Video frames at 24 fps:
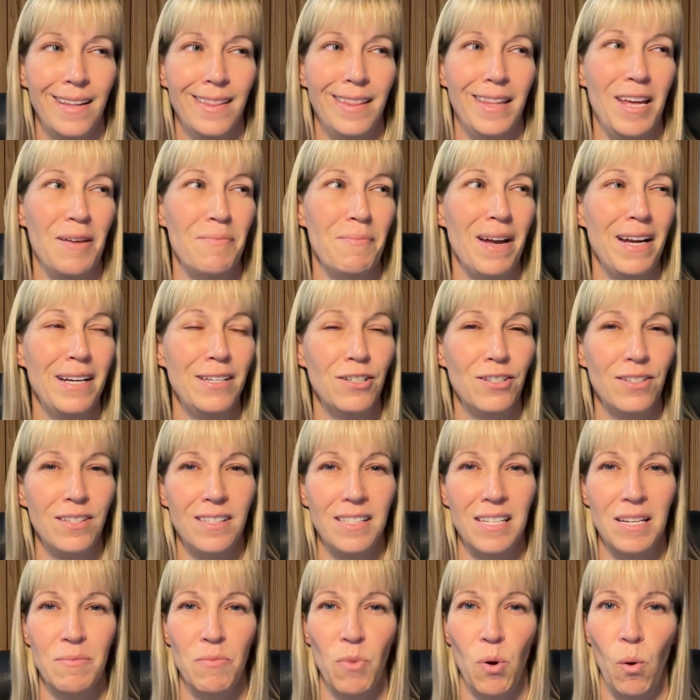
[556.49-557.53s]
they may just
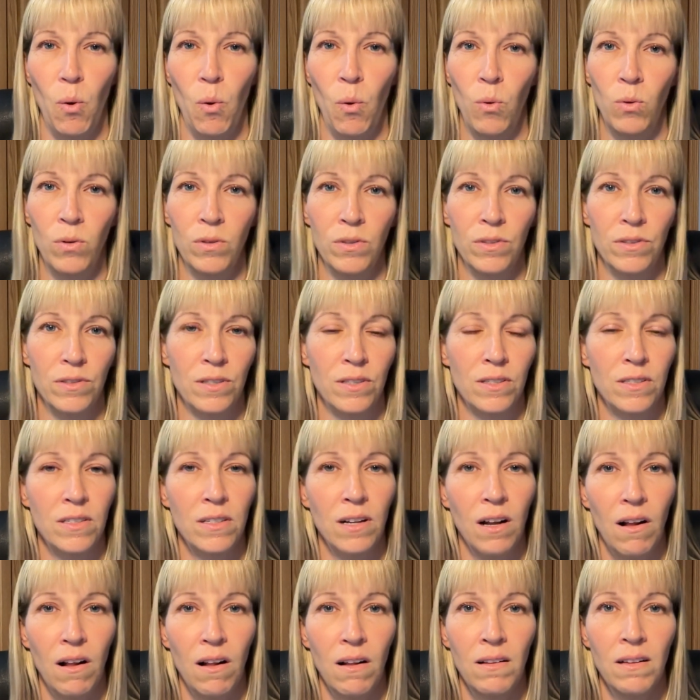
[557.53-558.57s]
seem old or
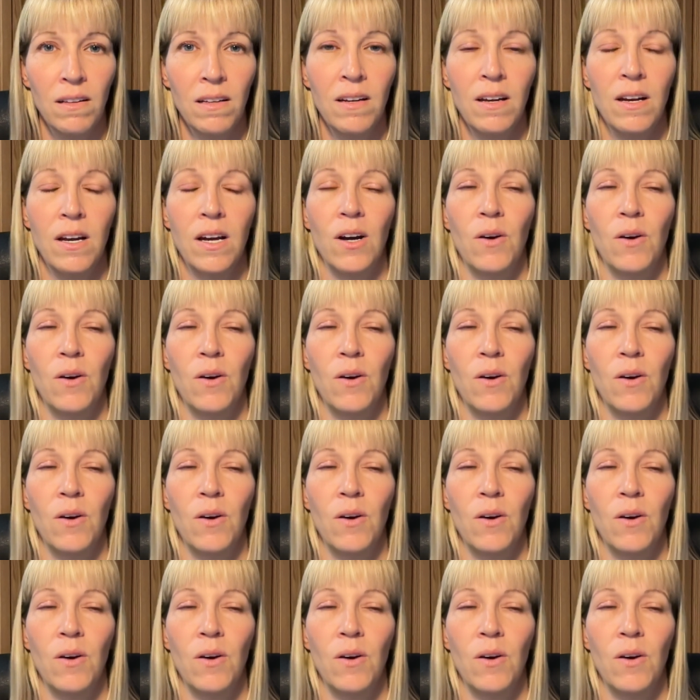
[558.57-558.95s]
dull.